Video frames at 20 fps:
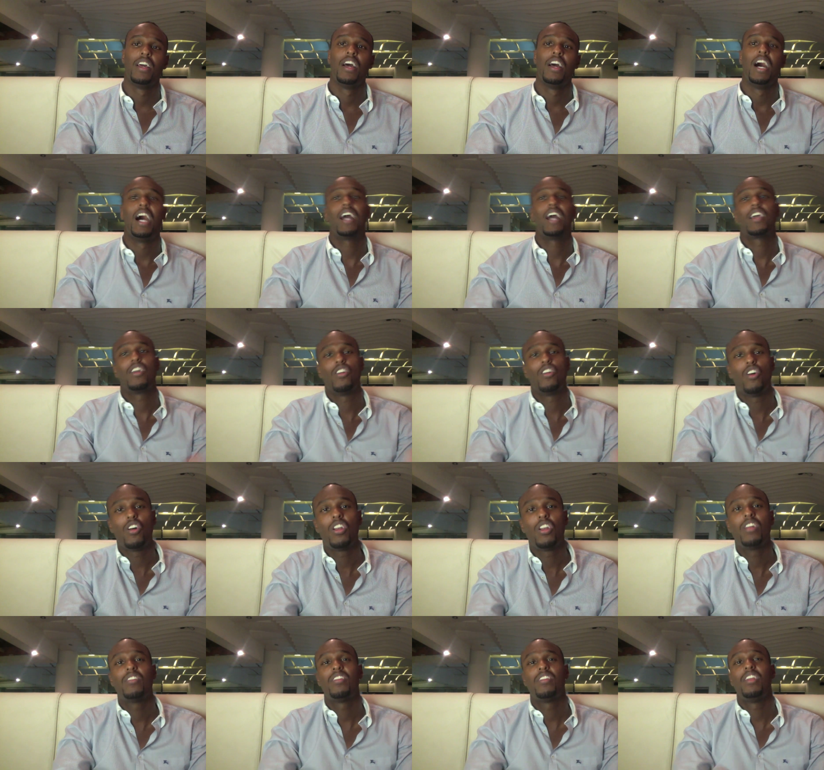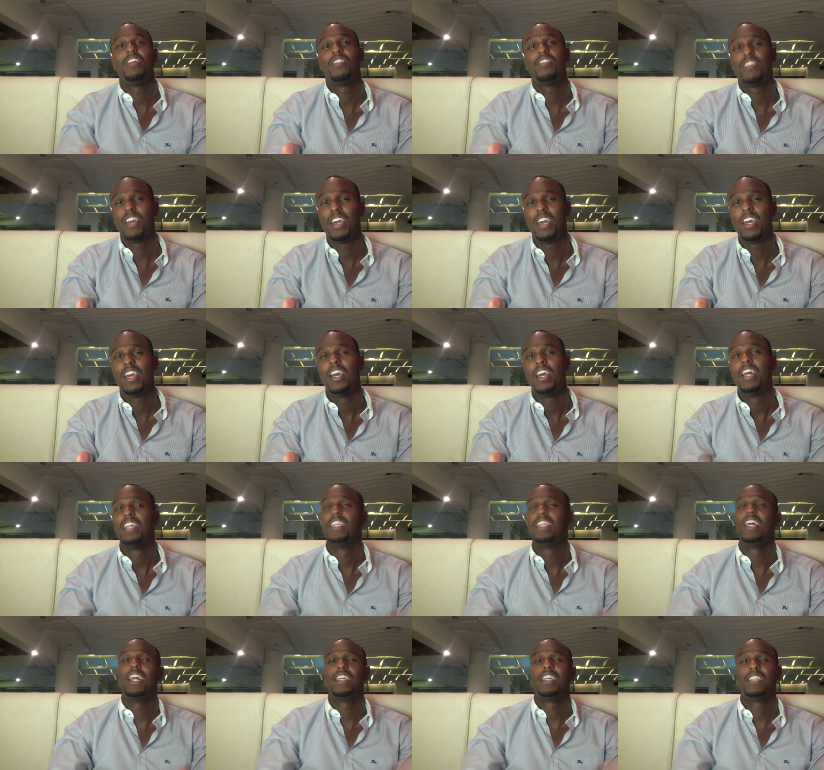I can honestly say
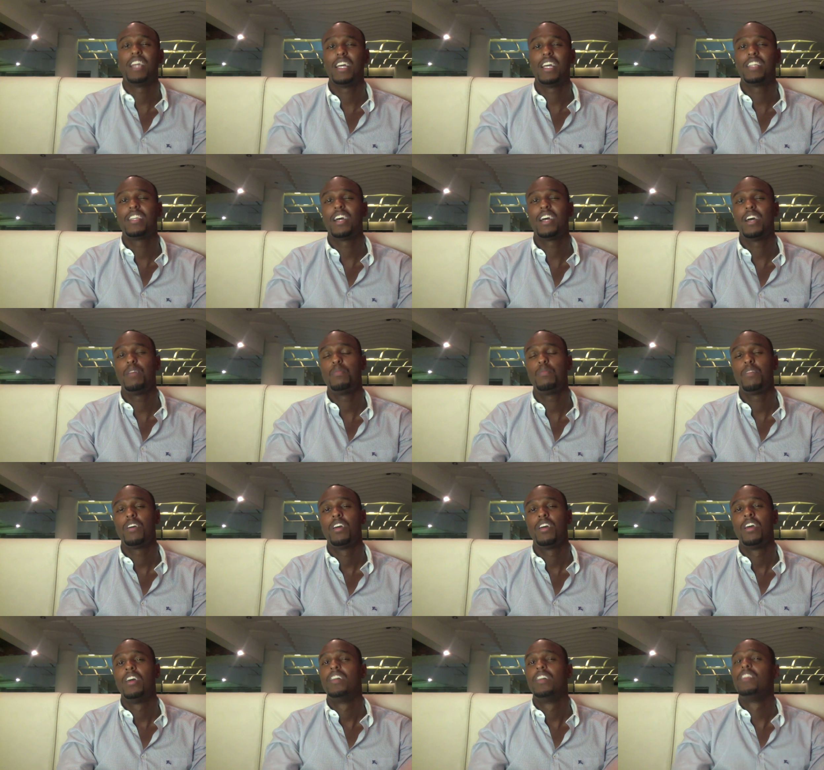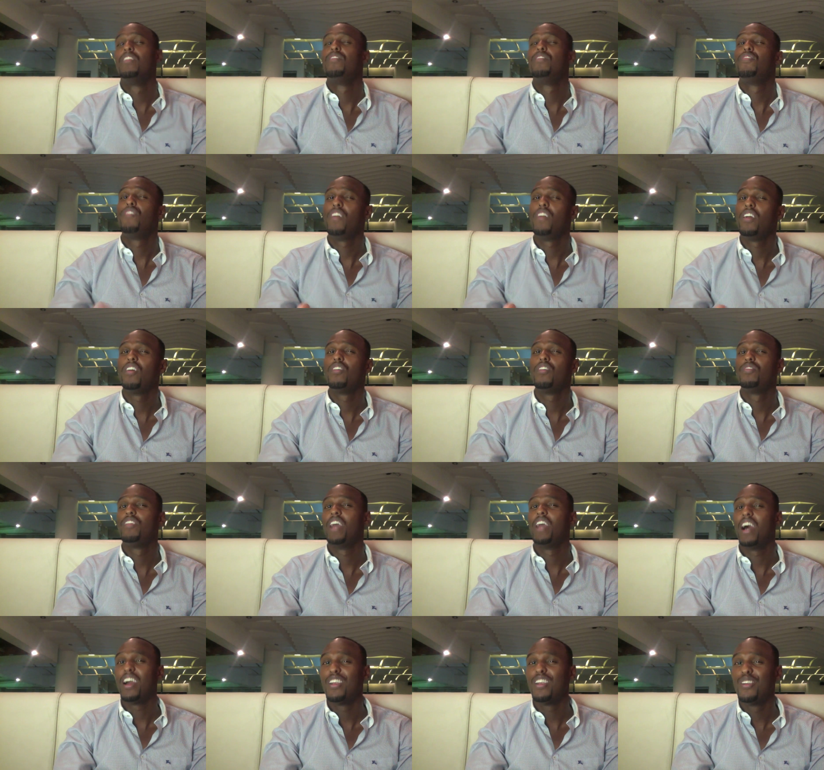that at that time, the fear of
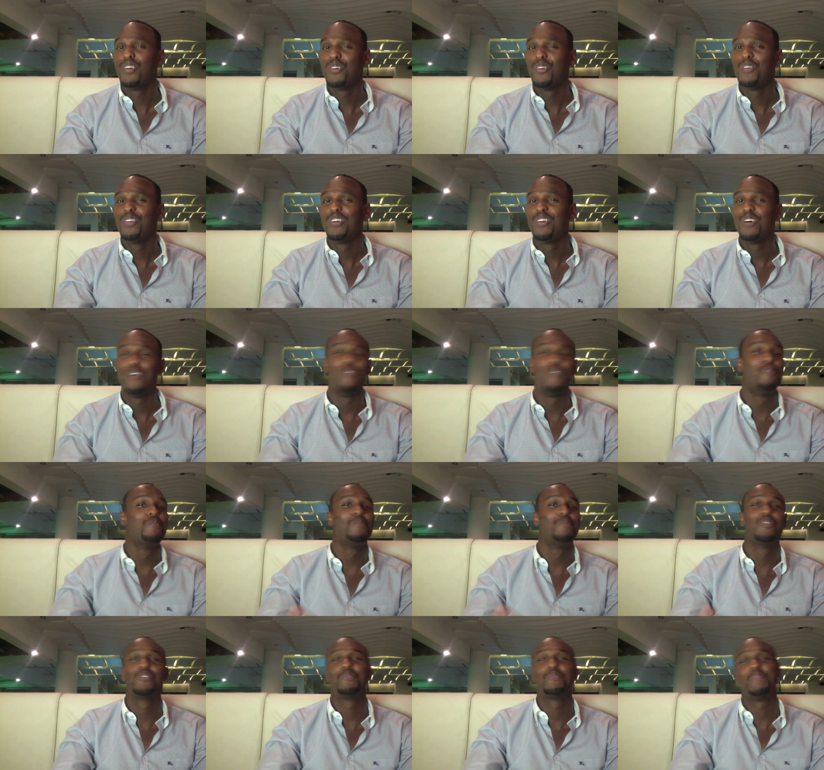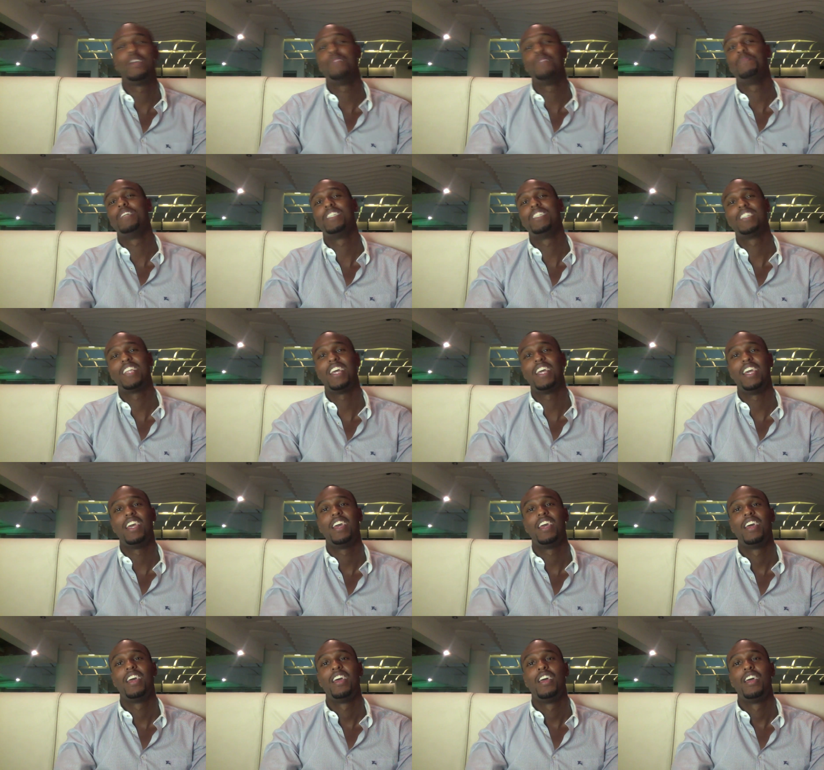the unknown almost made me stay.
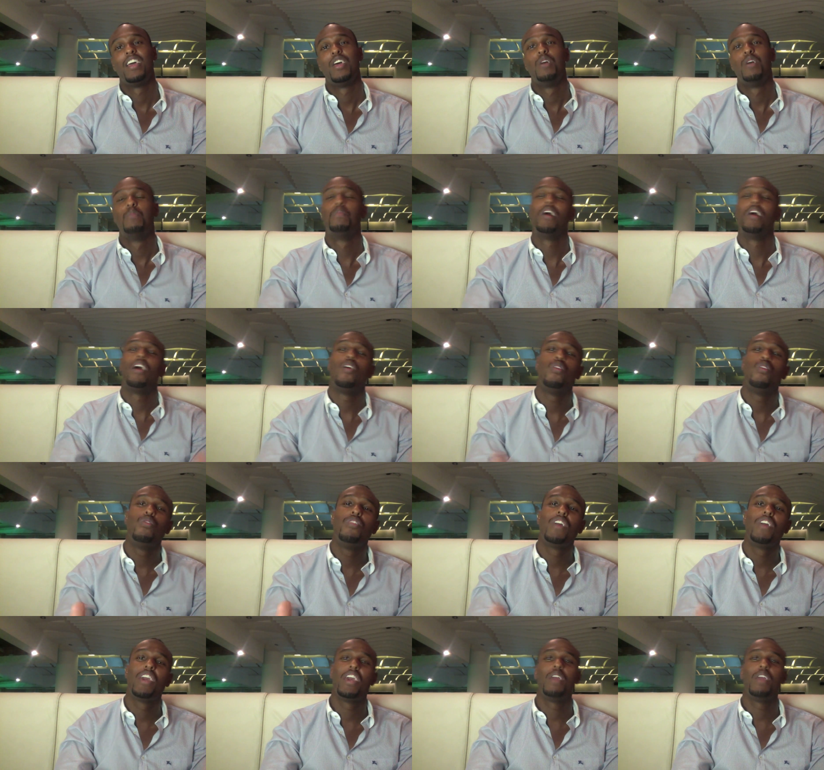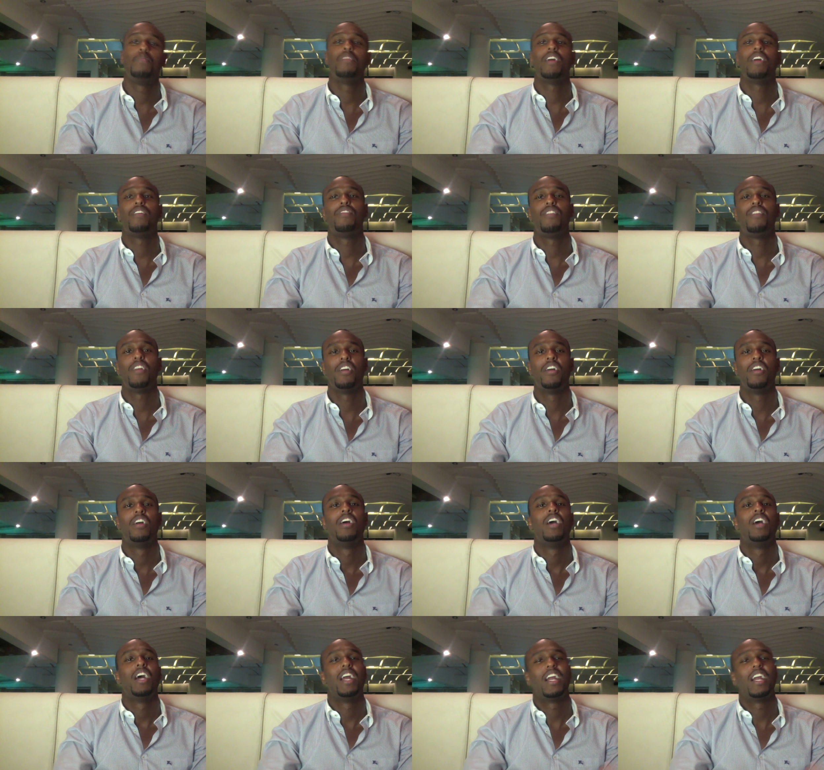But I overcame that fear
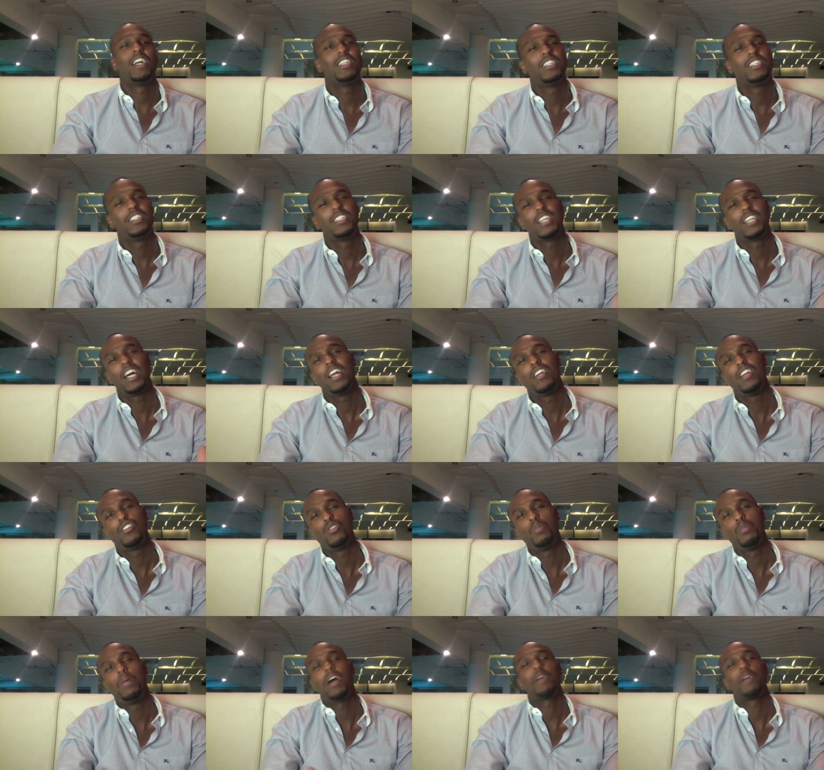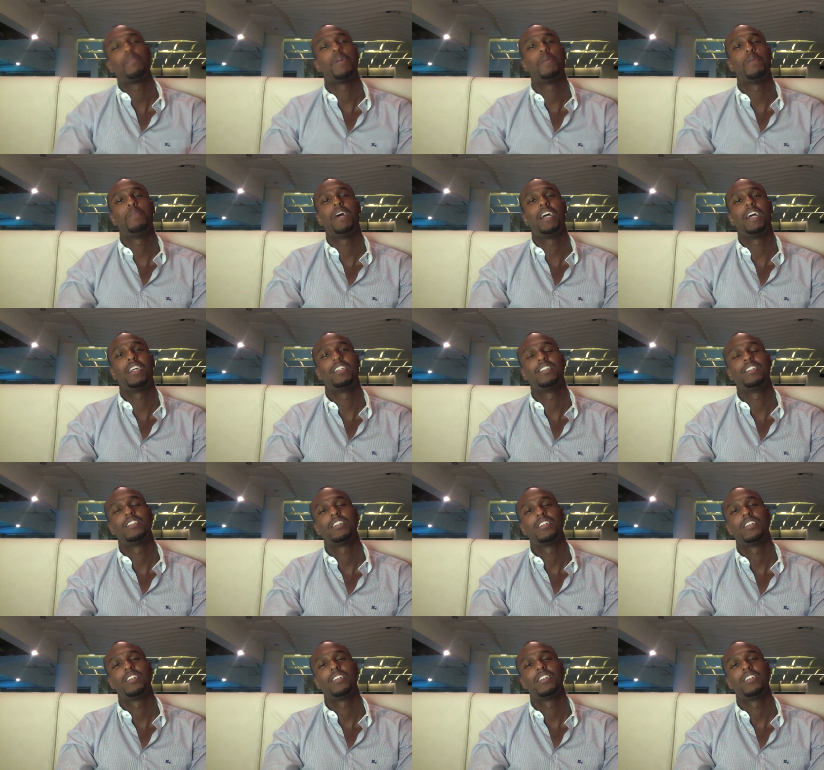and I decided to pack my bags.